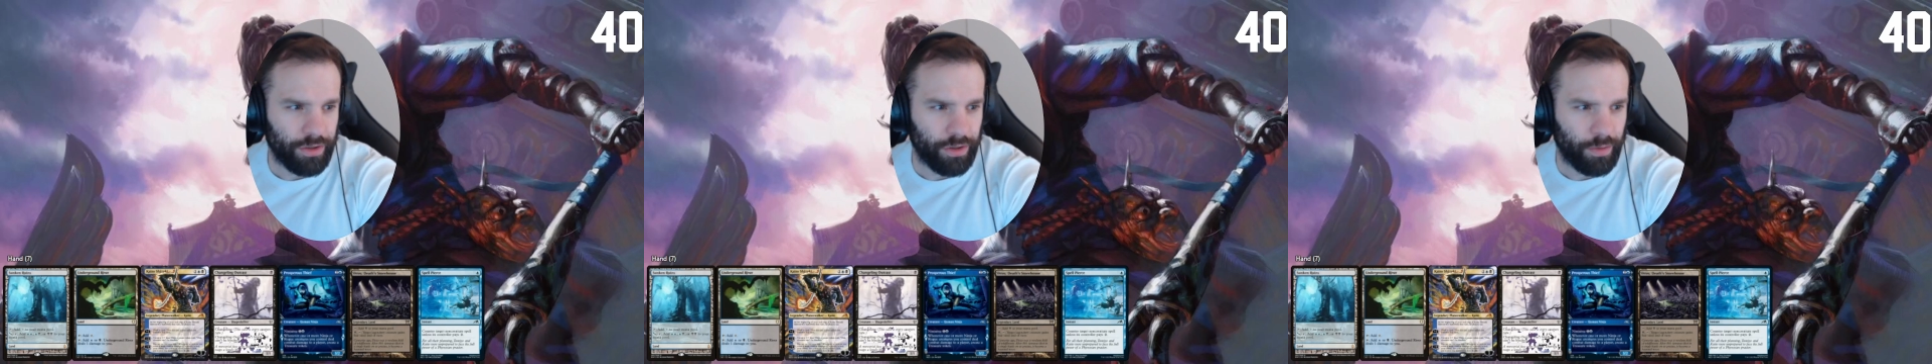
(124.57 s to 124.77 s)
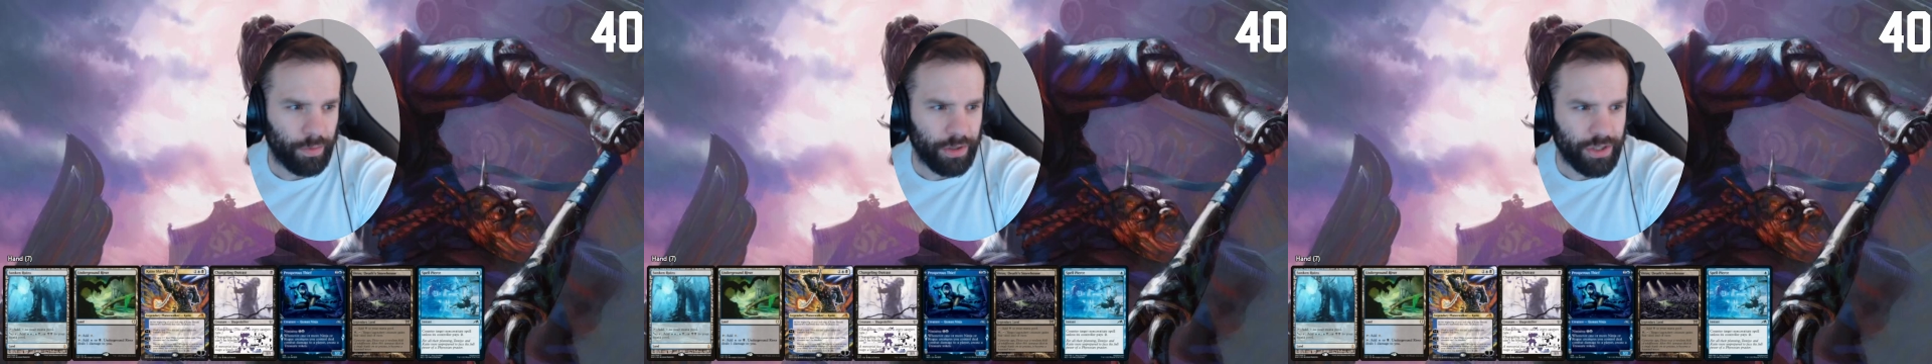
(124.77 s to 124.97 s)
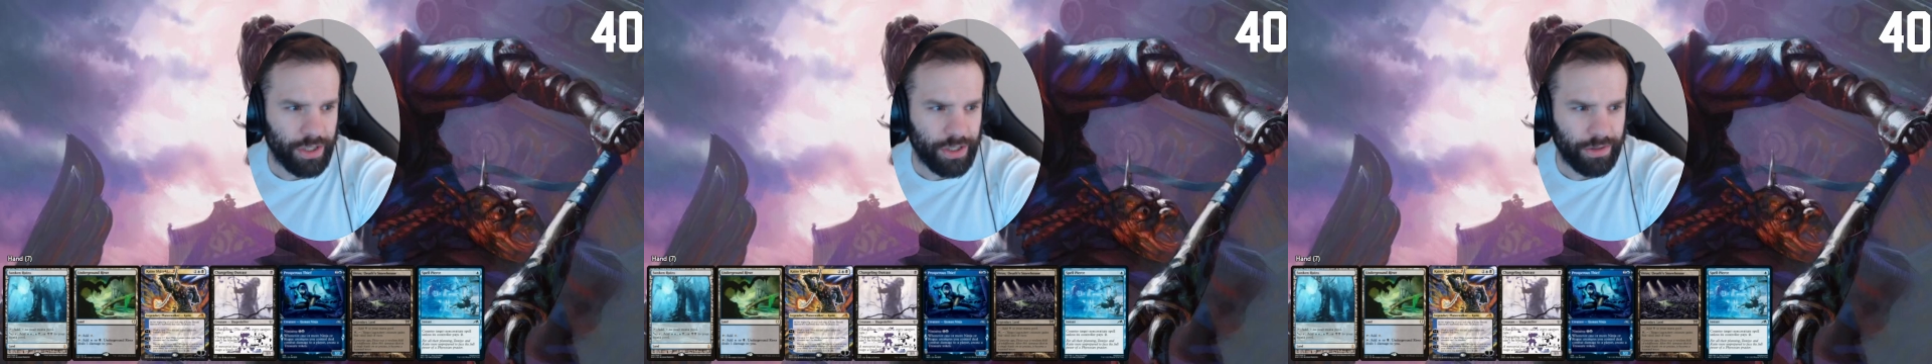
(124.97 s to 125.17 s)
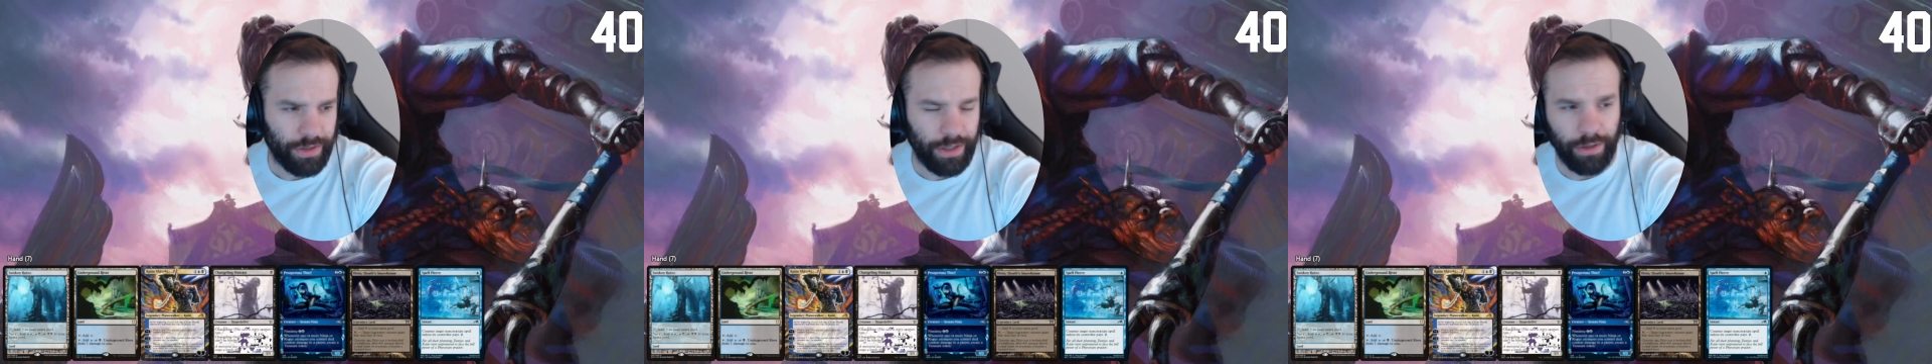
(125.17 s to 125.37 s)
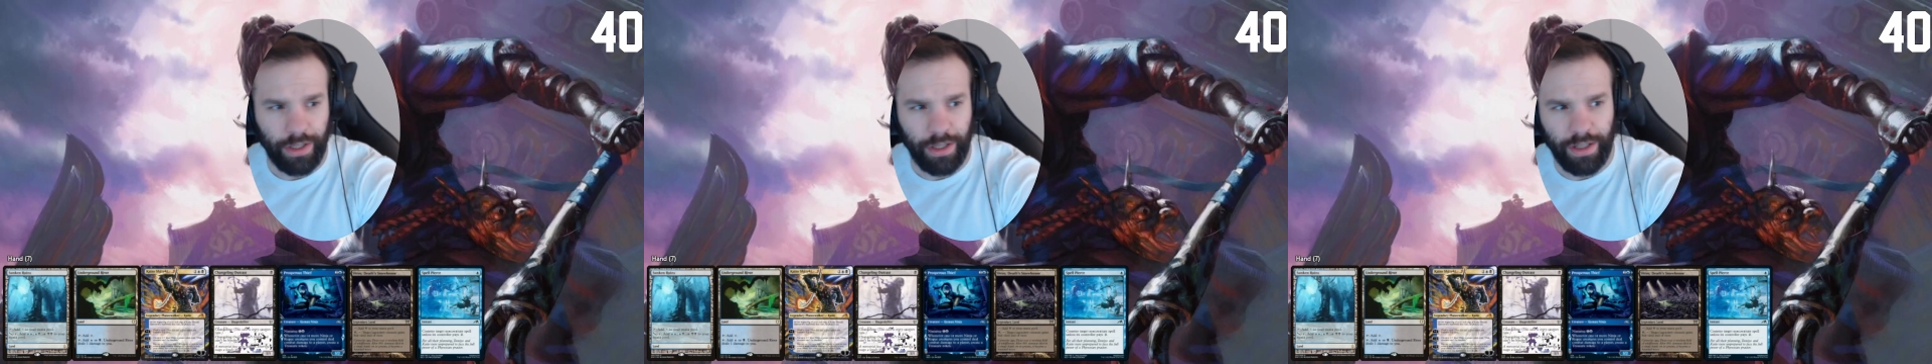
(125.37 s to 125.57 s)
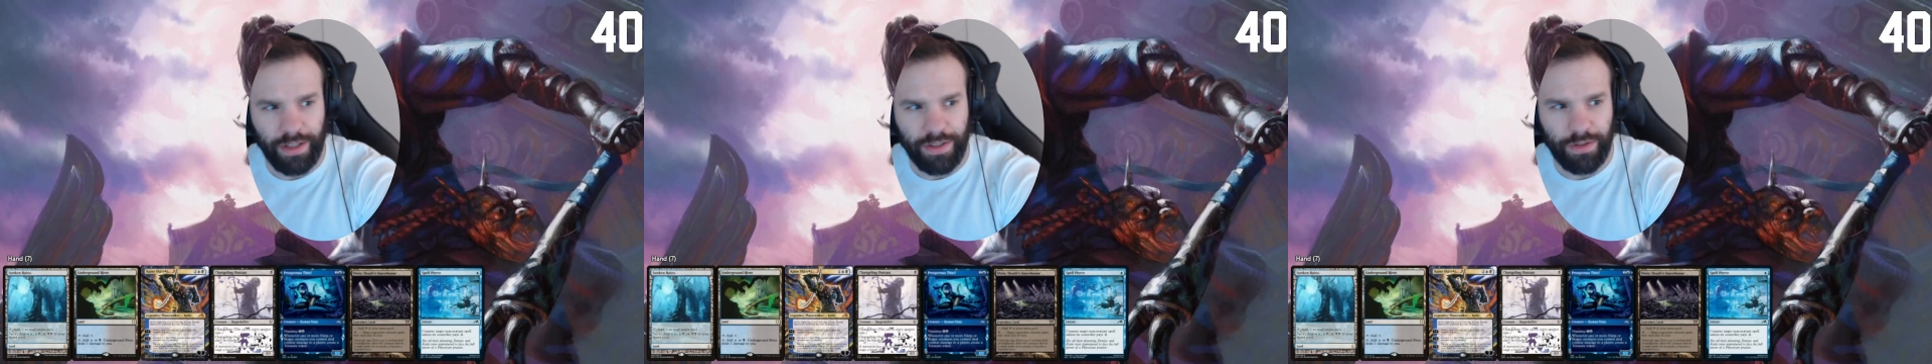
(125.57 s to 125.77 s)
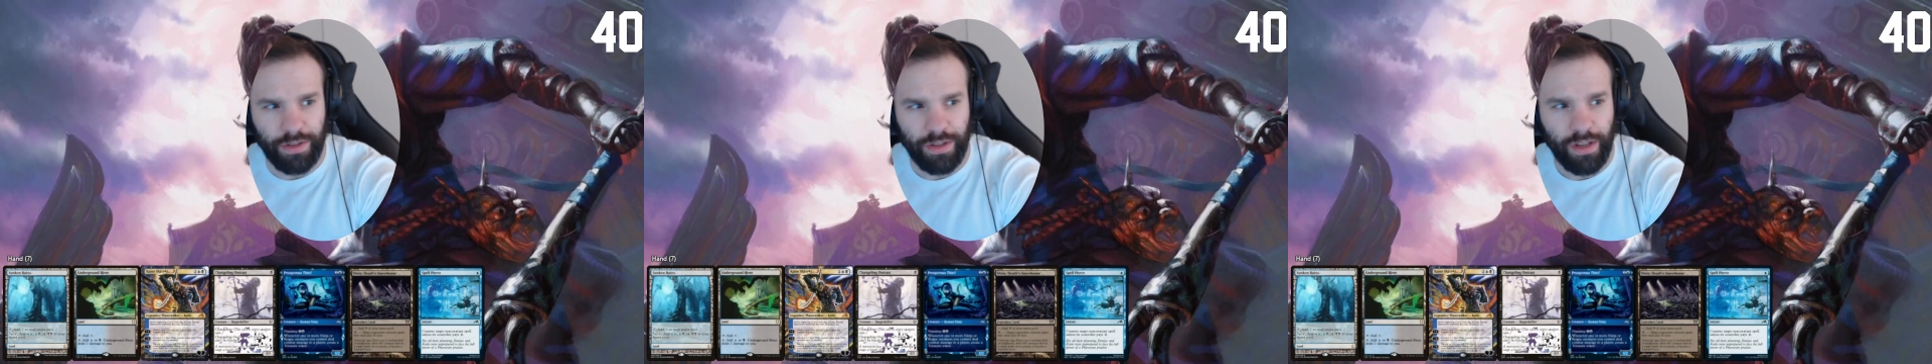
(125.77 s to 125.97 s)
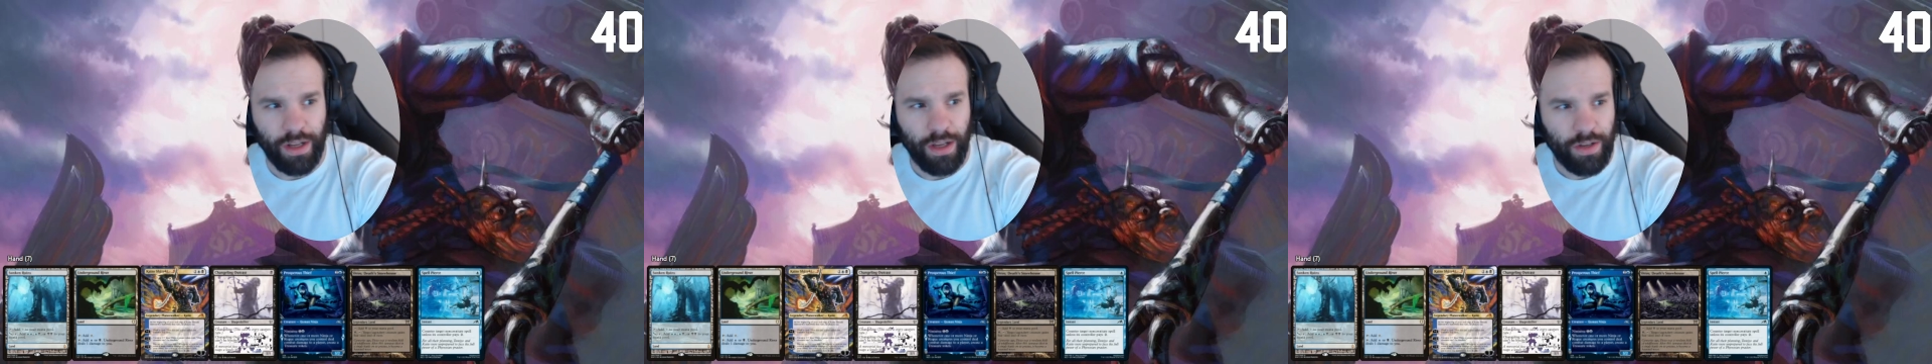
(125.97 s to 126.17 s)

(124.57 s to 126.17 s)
turn 1 Changeling Outcasts,